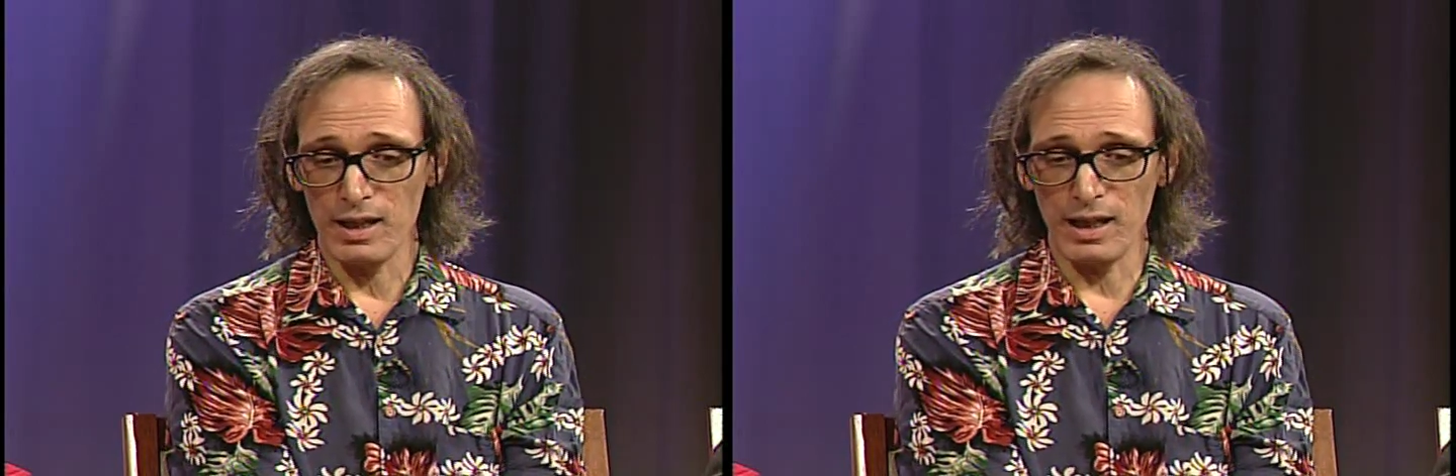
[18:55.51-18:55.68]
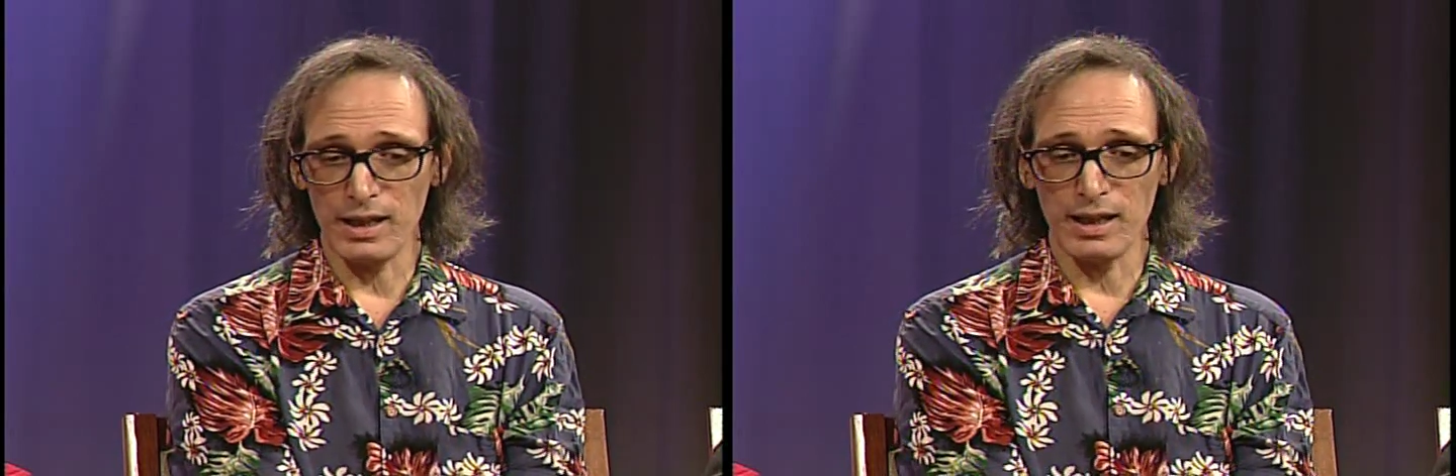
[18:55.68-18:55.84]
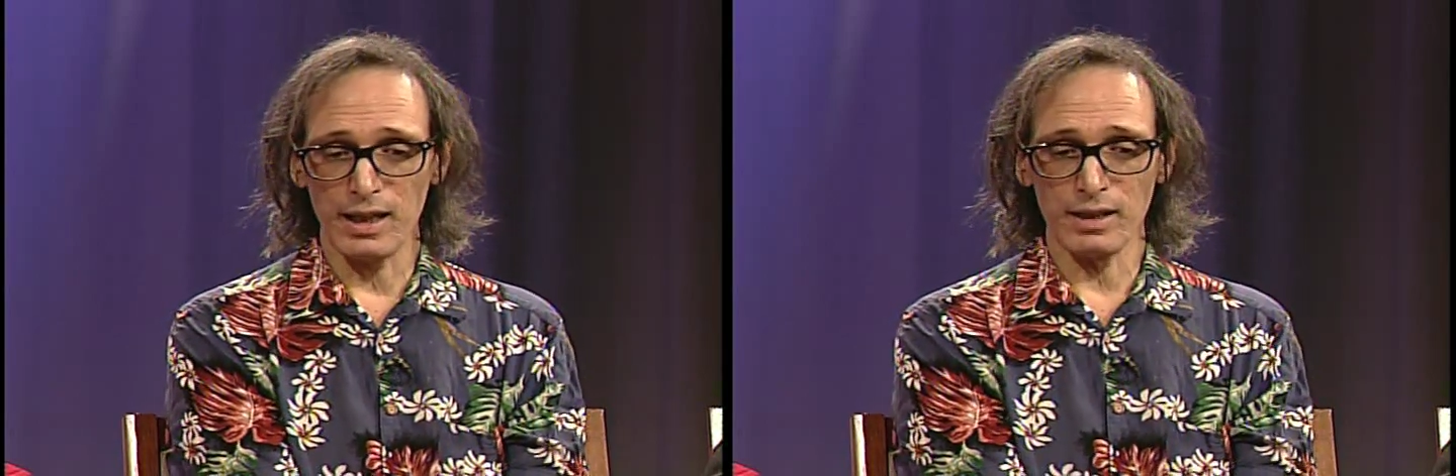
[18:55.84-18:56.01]

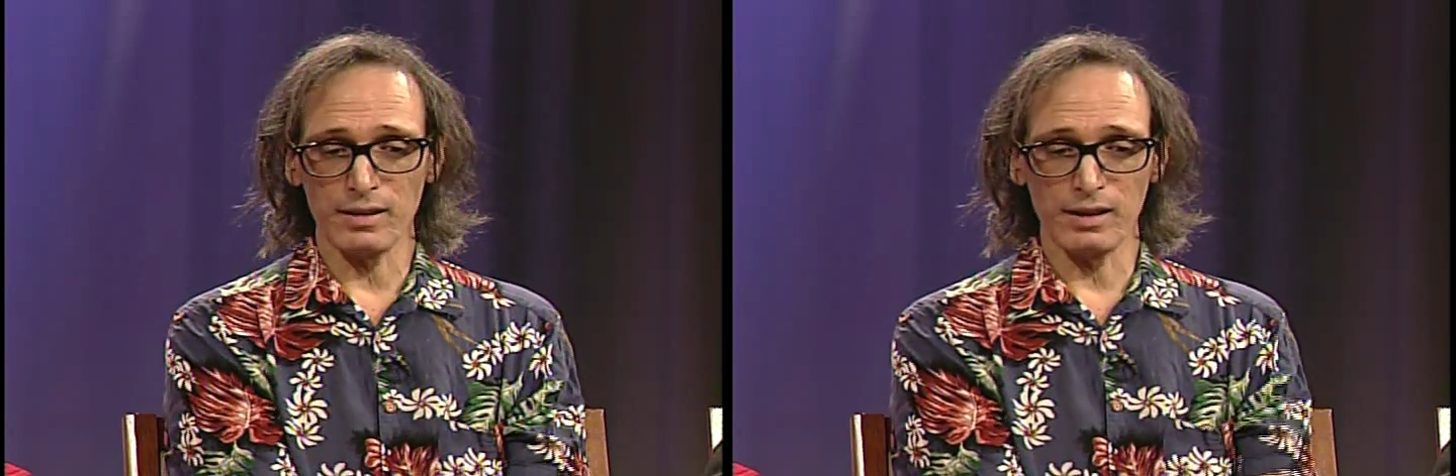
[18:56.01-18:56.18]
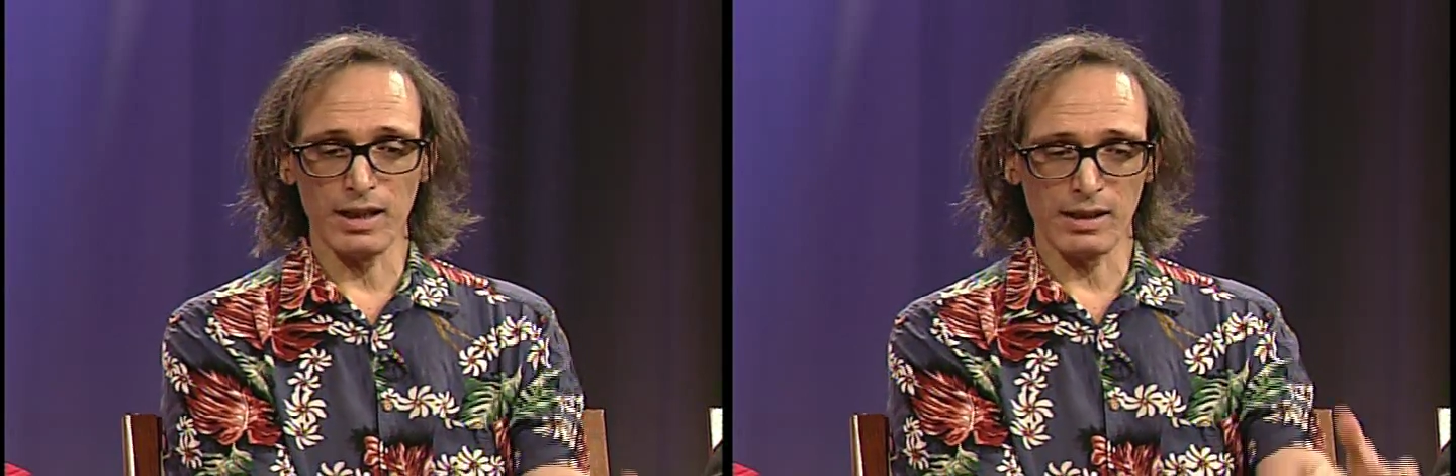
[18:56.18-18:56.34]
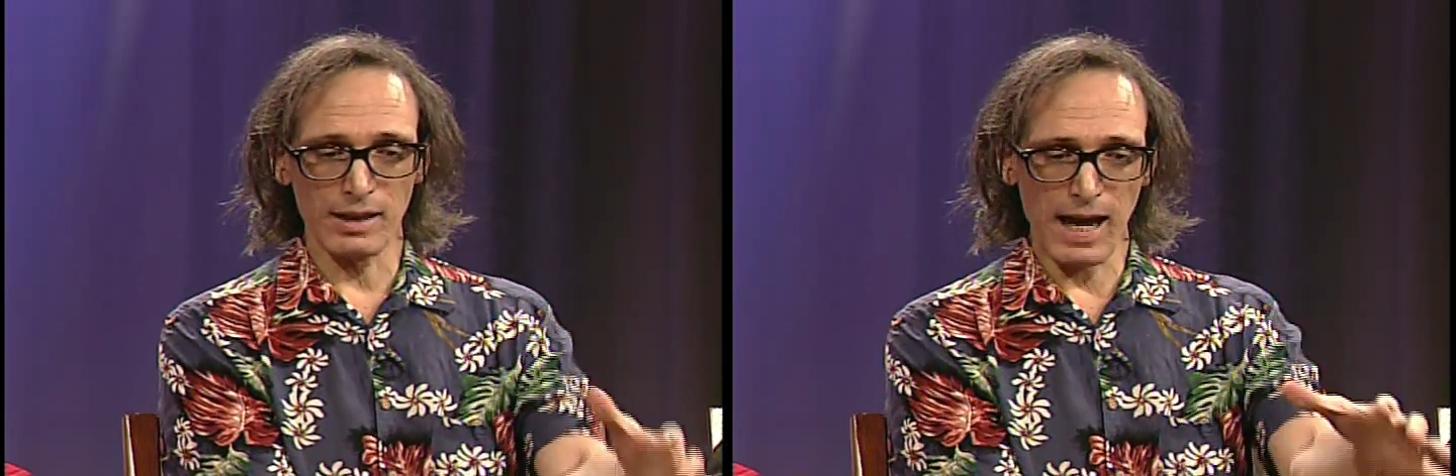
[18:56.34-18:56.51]

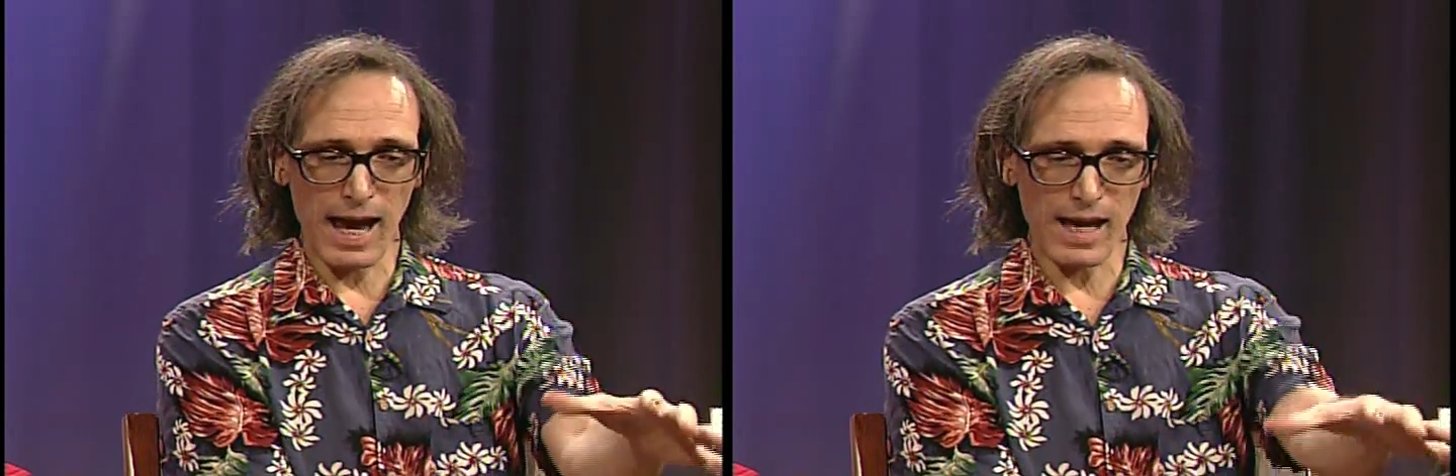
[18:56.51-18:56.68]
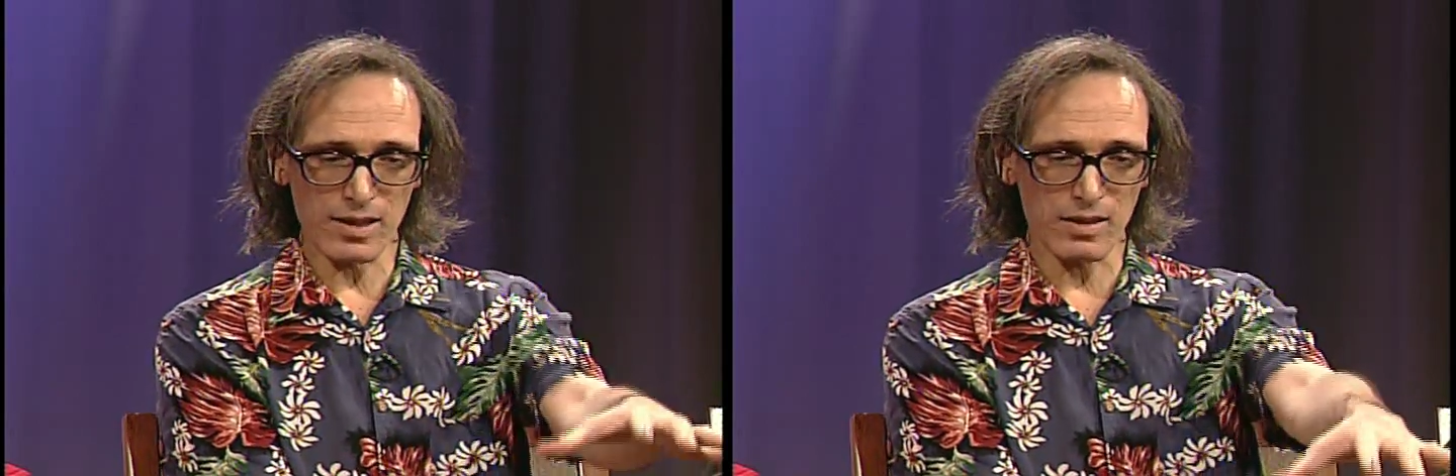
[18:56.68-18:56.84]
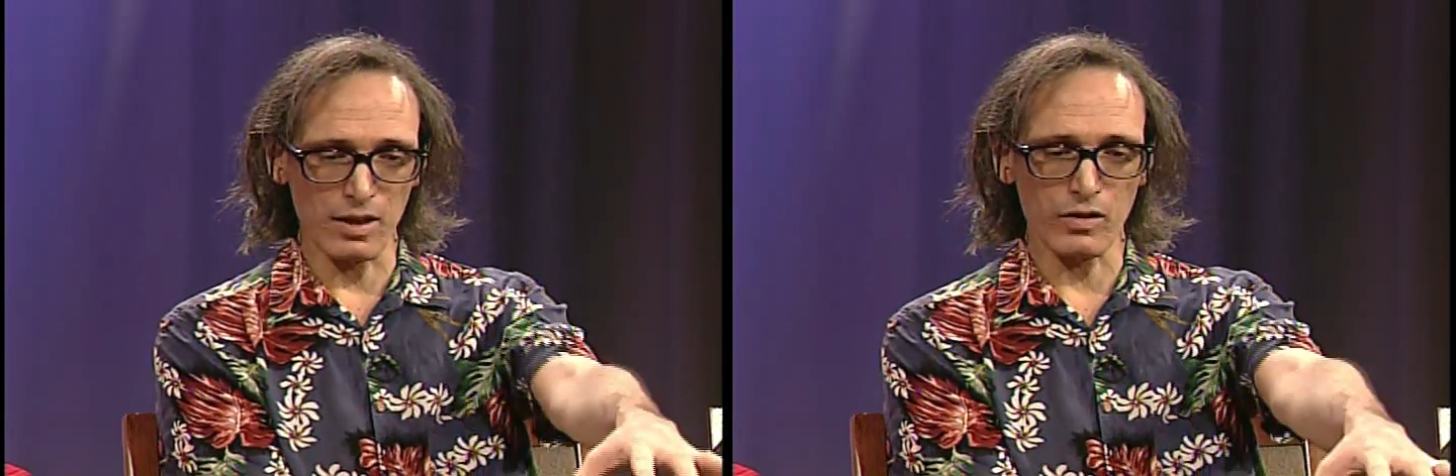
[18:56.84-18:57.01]
it
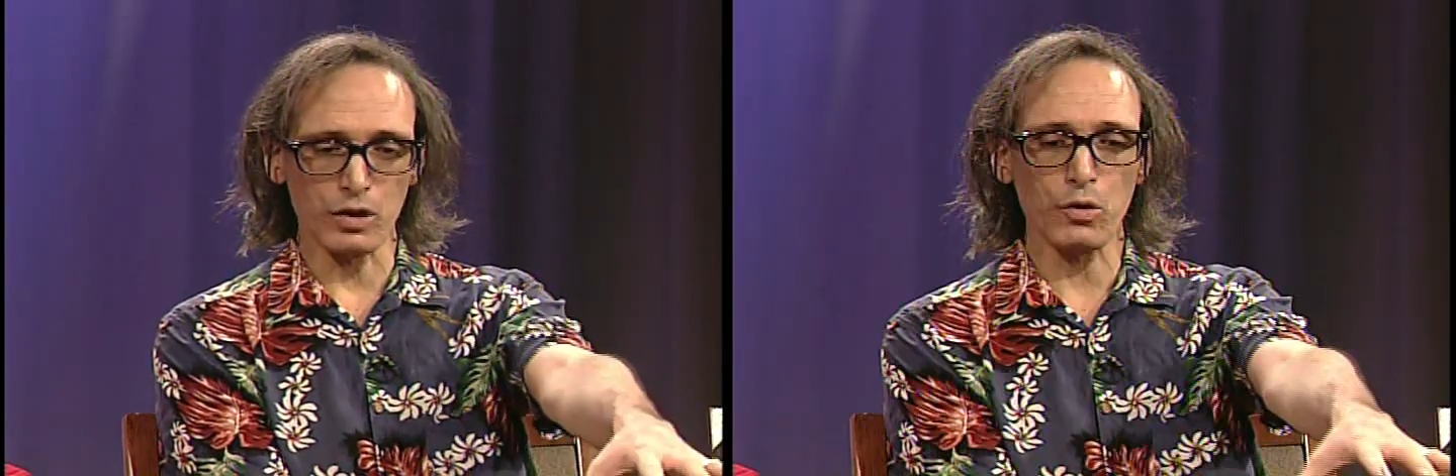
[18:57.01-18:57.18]
has the